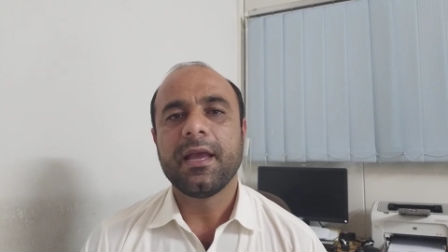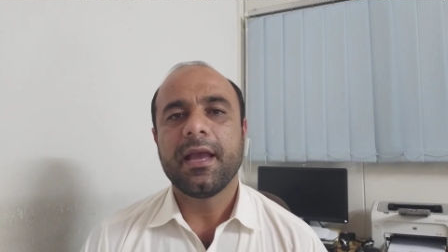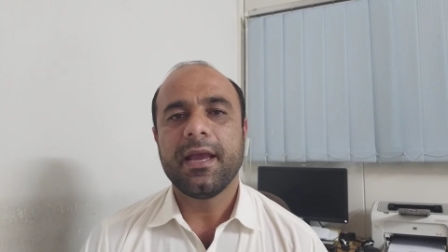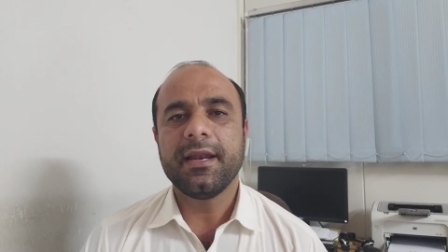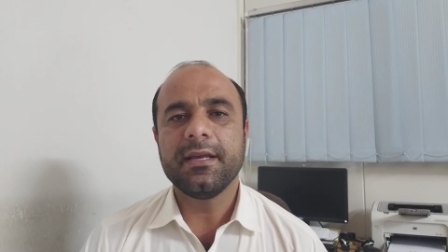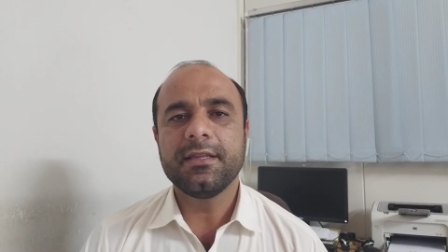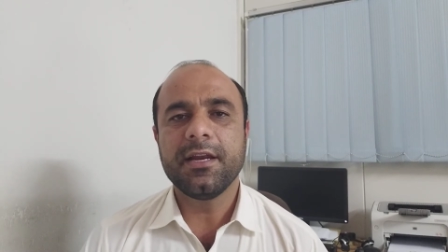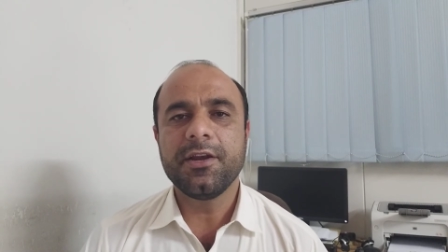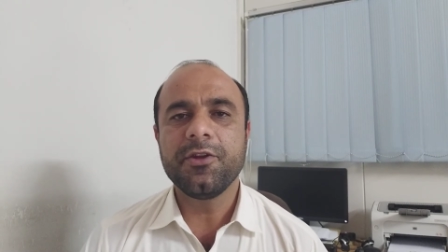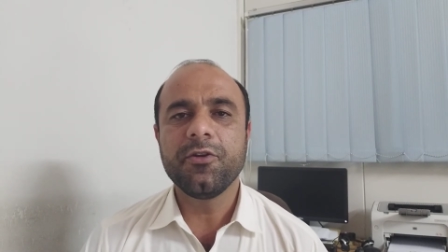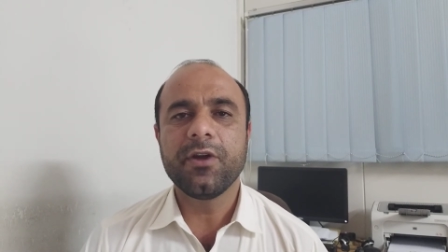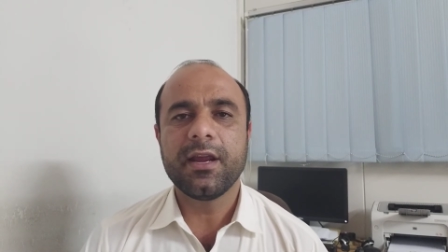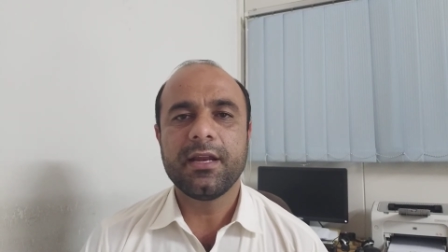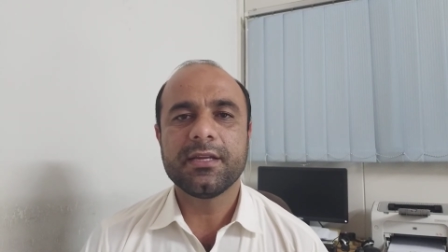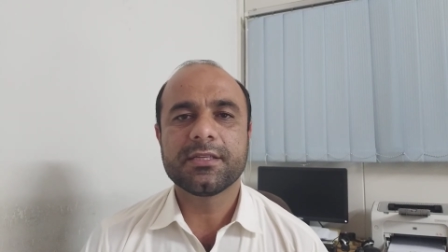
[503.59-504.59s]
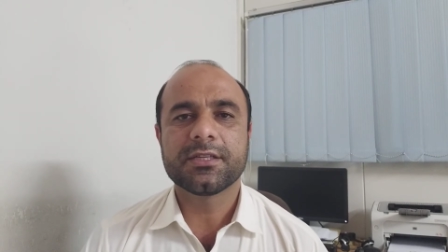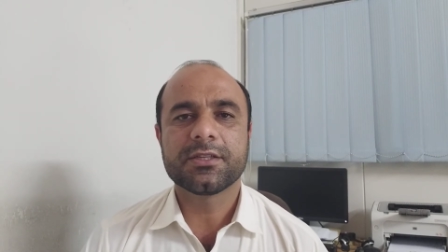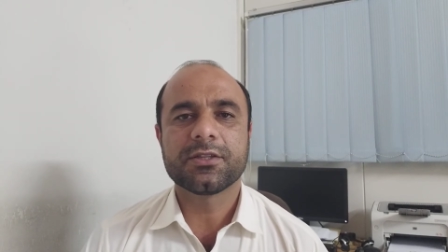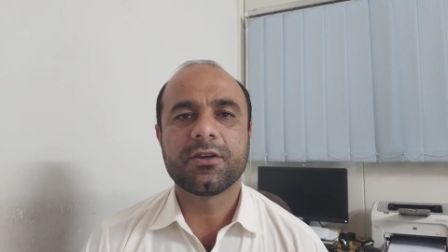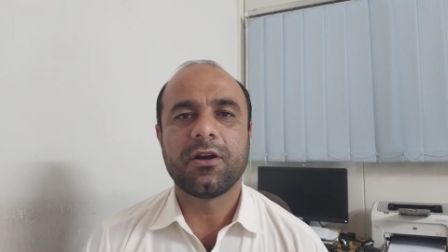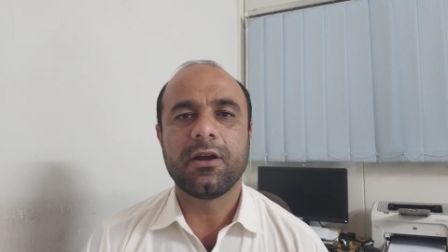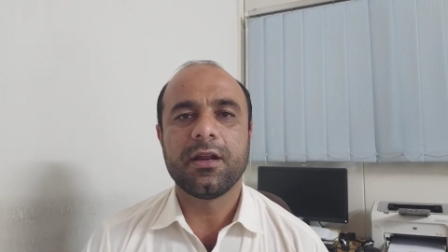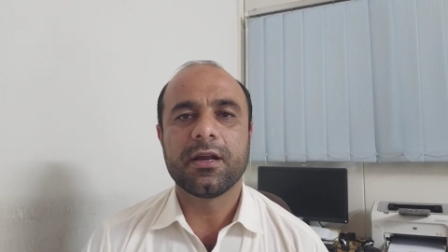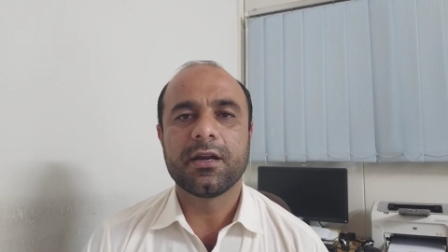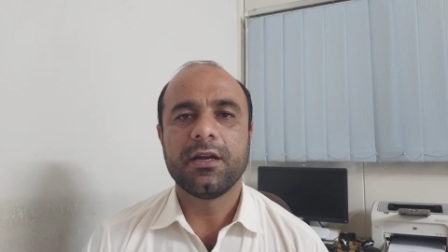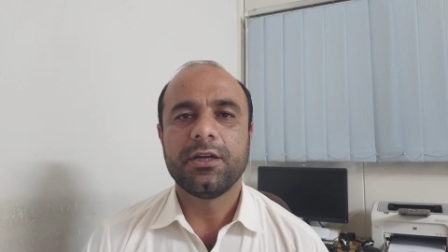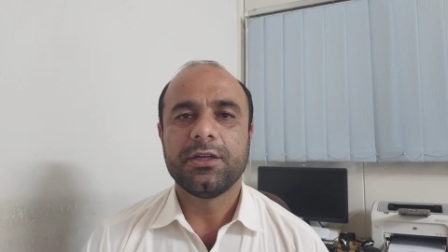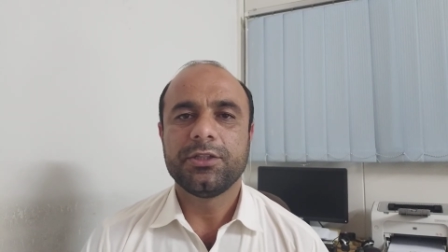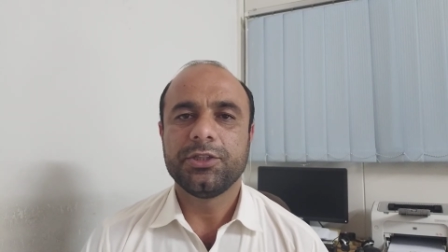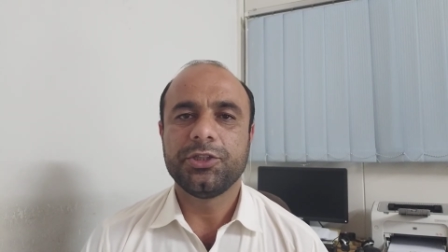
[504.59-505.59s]
Another new realist scholar,
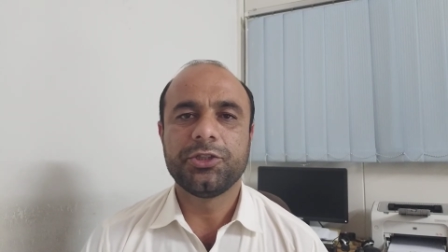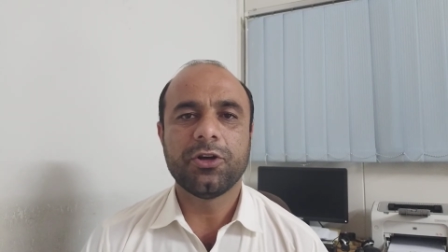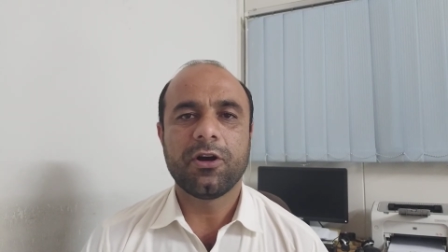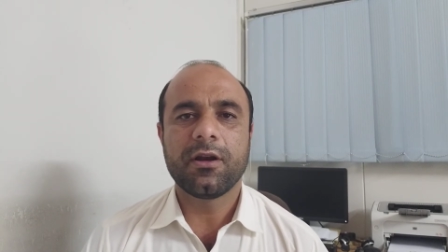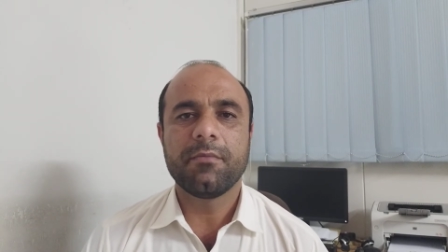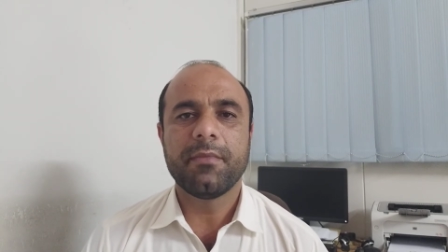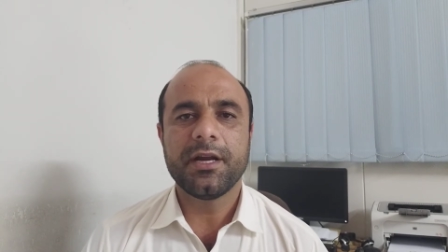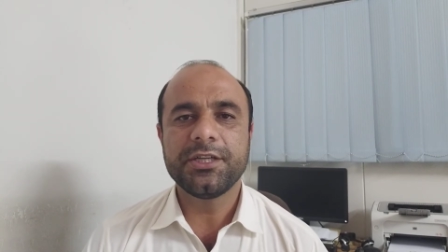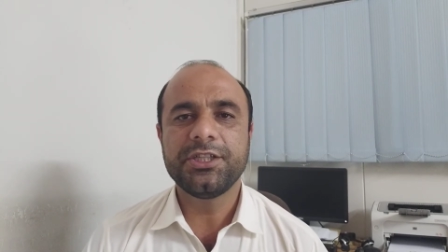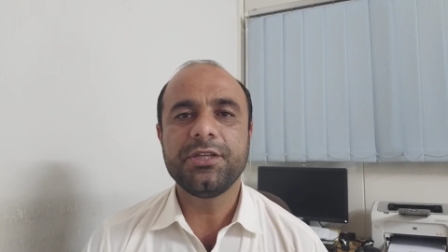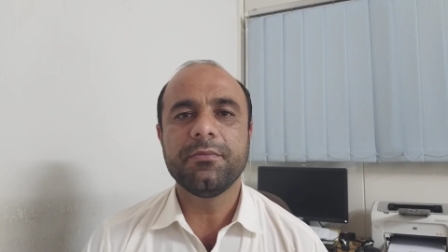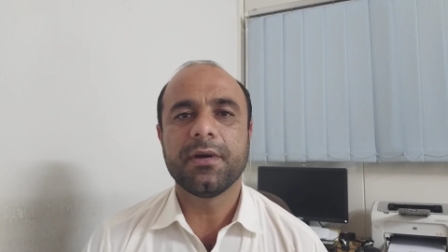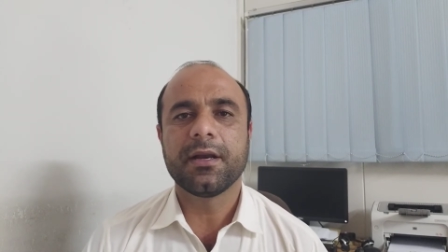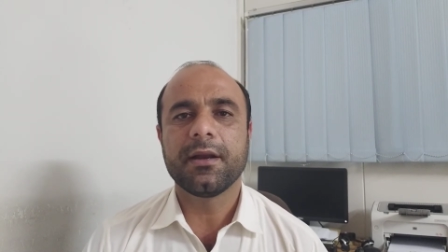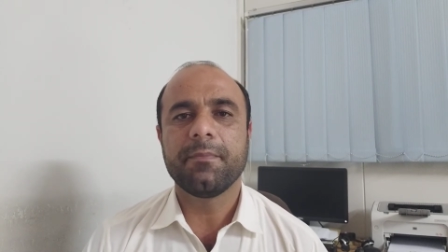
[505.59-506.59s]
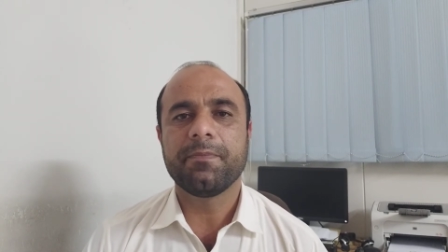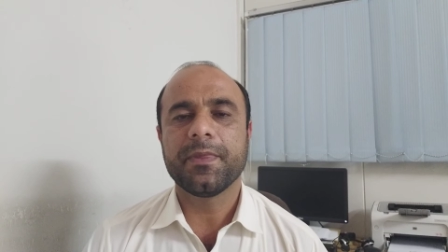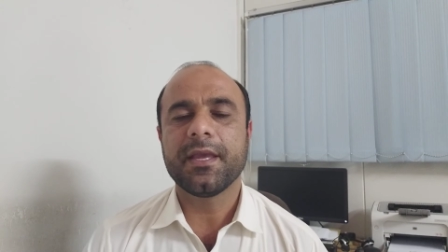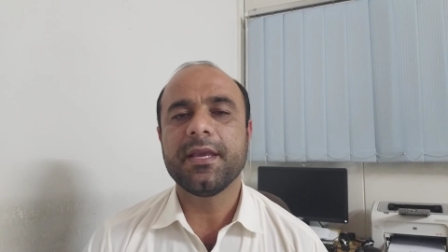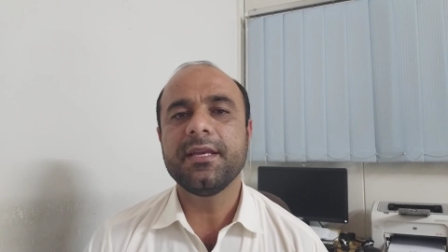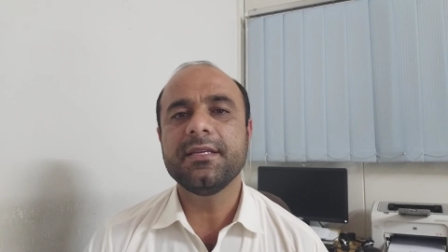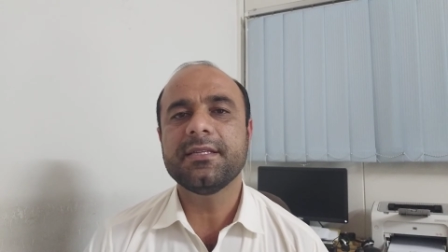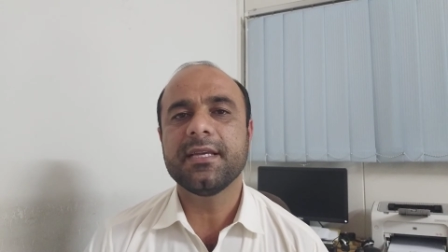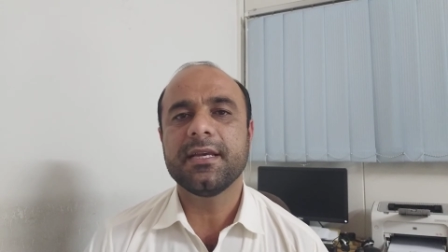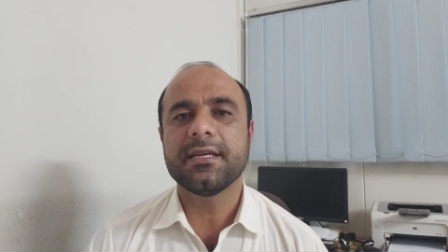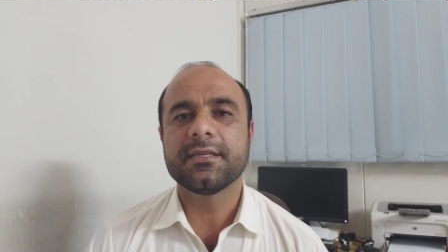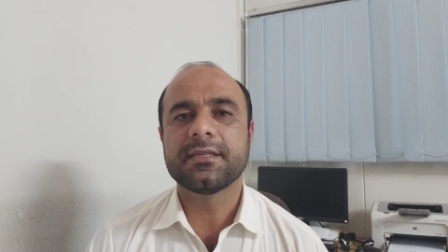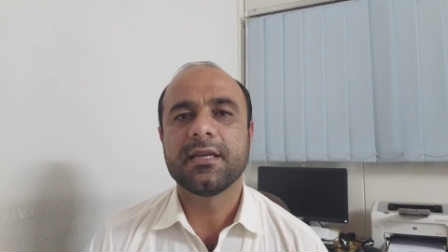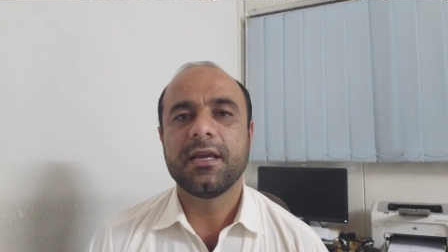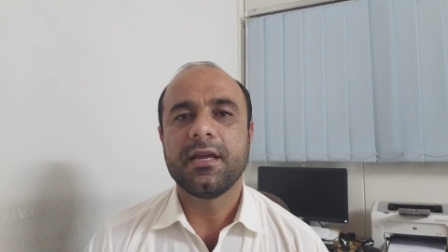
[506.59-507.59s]
John Mearsheimer, he
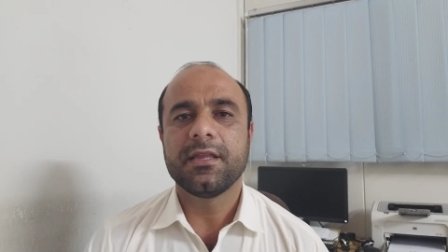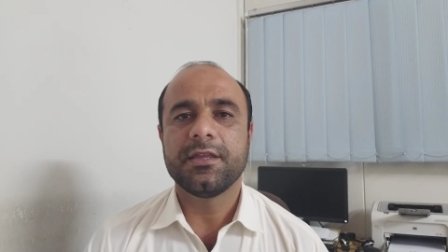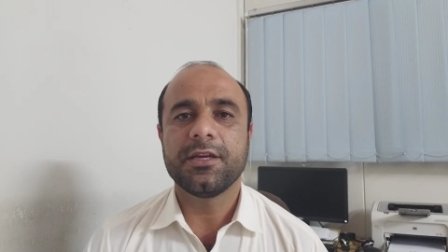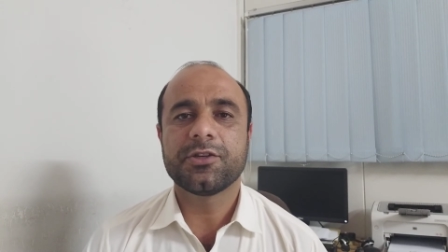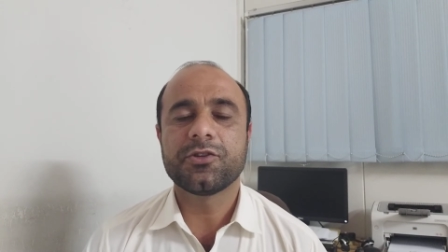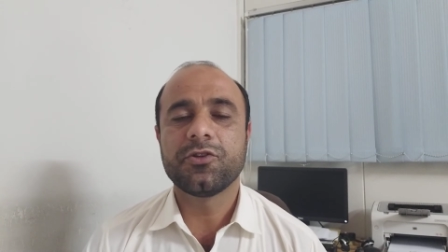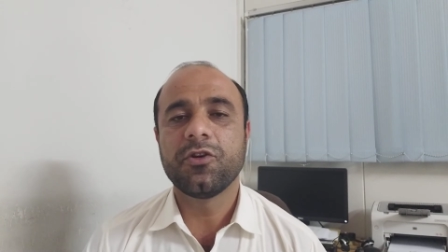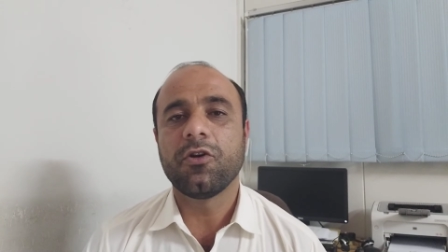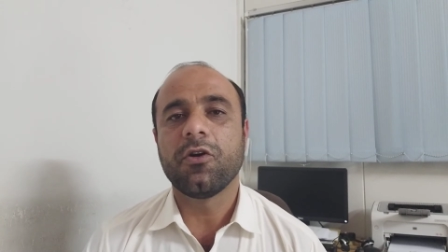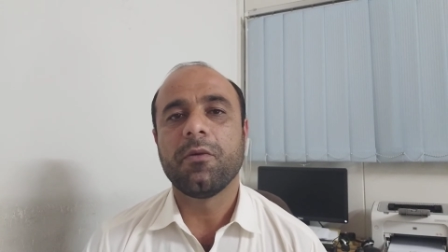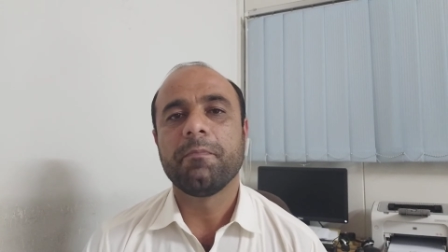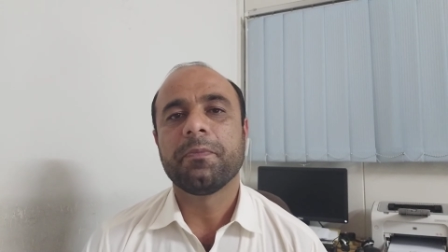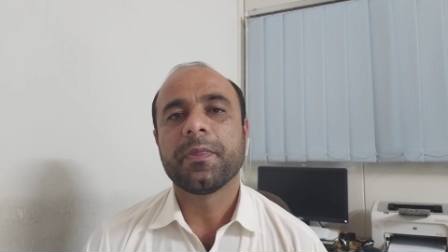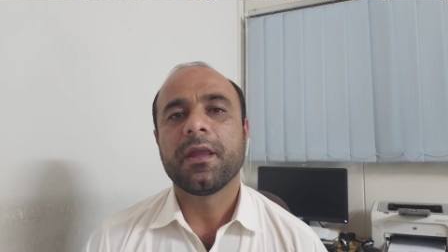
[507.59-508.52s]
says that no,